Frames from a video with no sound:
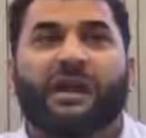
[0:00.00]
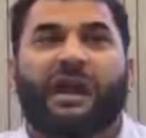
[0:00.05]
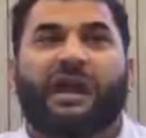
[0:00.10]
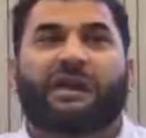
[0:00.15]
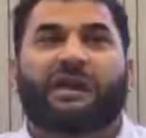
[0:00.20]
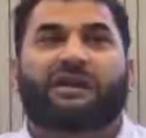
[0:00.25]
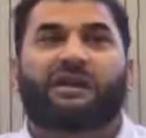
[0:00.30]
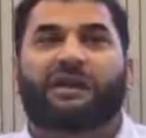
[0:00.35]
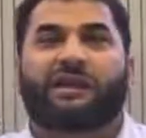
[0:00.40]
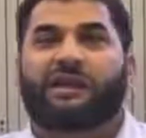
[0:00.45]

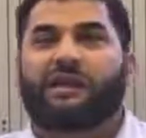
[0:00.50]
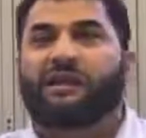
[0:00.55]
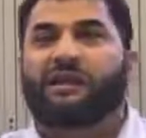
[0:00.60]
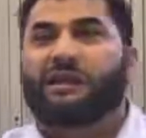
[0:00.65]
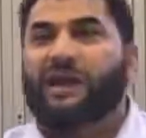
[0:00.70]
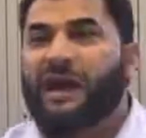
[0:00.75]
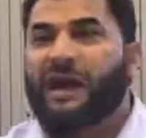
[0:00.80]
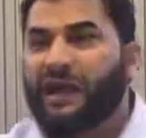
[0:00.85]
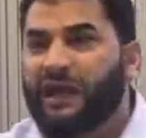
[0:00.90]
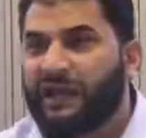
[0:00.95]
And he
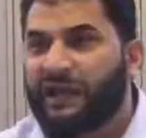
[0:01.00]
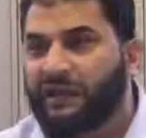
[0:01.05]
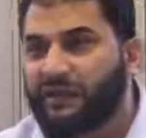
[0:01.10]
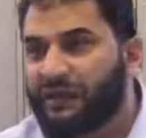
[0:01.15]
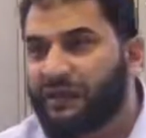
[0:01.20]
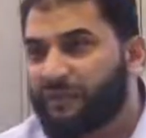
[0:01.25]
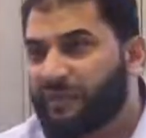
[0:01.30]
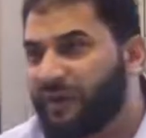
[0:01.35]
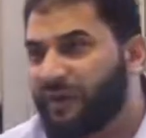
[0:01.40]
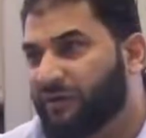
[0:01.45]

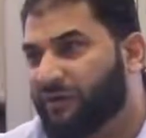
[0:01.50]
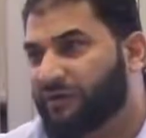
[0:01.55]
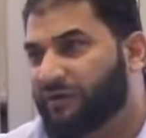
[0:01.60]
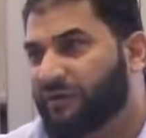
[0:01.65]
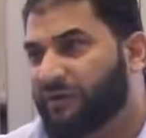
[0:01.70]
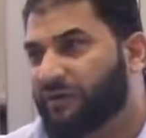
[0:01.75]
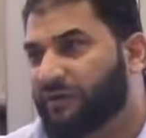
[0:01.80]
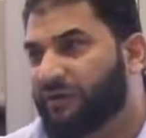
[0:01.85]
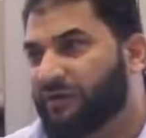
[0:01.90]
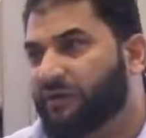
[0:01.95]
lied about
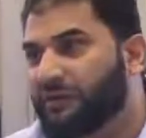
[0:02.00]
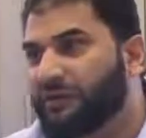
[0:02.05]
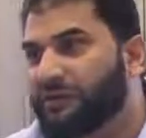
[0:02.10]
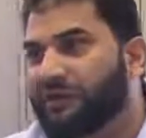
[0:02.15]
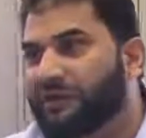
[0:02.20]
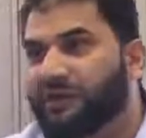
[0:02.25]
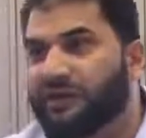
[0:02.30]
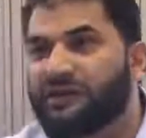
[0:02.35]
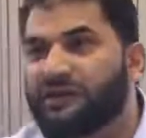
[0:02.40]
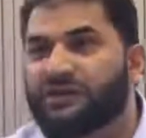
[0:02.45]

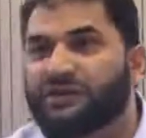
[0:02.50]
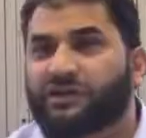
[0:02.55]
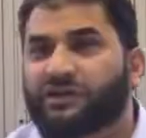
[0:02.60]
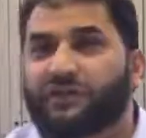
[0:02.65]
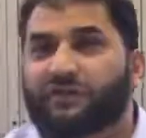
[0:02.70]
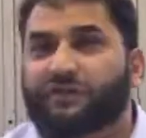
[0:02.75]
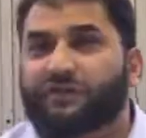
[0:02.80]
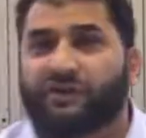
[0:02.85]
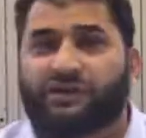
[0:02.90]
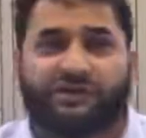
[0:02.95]
the
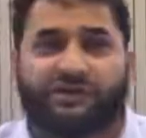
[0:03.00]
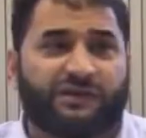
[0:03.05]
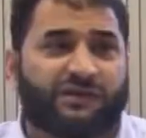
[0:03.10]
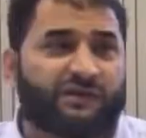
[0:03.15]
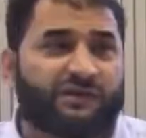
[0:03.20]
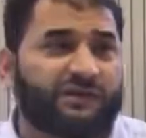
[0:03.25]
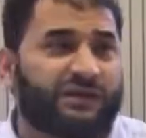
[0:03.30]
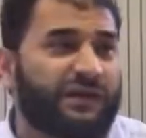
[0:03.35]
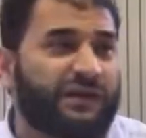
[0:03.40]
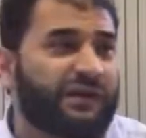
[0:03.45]
condition of
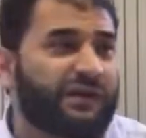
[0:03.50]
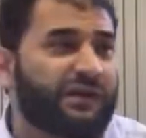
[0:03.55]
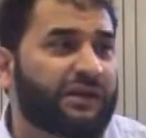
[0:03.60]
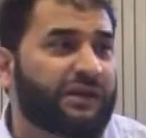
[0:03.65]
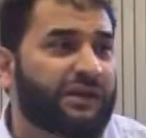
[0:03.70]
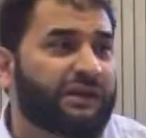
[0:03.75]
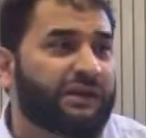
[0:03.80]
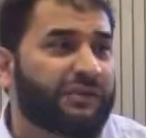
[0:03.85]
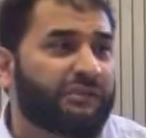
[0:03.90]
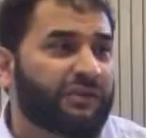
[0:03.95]
Christians
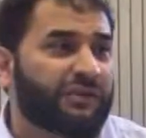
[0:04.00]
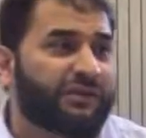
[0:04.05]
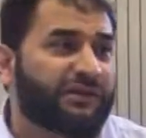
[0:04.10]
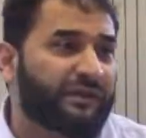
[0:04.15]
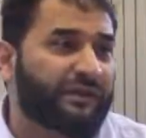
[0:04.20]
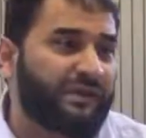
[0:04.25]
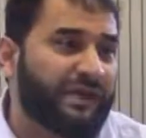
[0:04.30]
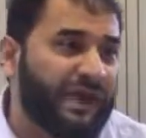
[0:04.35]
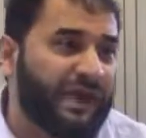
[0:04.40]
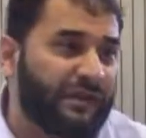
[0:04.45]
in the
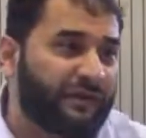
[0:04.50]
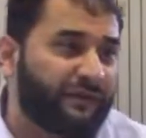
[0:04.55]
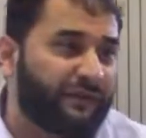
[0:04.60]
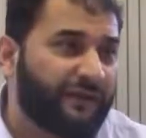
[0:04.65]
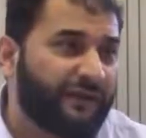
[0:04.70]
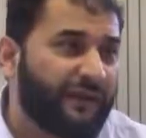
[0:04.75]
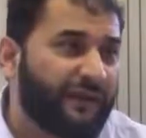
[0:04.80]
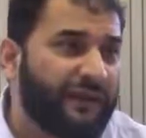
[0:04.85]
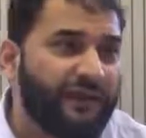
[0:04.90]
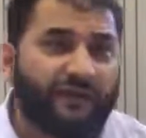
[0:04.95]
Muslim lands.